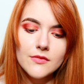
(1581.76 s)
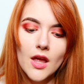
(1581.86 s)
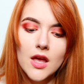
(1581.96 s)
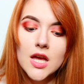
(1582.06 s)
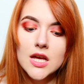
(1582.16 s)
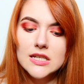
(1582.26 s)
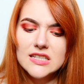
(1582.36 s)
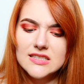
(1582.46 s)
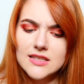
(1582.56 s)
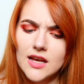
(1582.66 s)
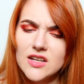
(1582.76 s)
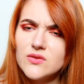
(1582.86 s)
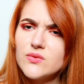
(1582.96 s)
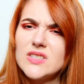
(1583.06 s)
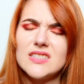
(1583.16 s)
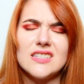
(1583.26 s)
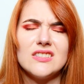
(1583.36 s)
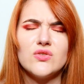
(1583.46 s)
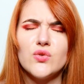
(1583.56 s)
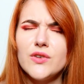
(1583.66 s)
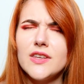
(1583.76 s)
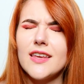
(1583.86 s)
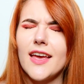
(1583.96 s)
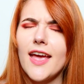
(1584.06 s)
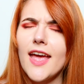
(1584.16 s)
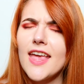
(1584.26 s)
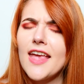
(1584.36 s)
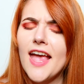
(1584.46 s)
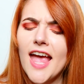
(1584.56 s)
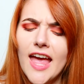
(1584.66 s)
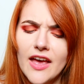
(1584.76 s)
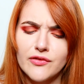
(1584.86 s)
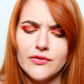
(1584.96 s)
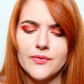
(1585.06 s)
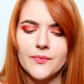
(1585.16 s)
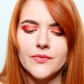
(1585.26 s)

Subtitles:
The sound was annoying AF.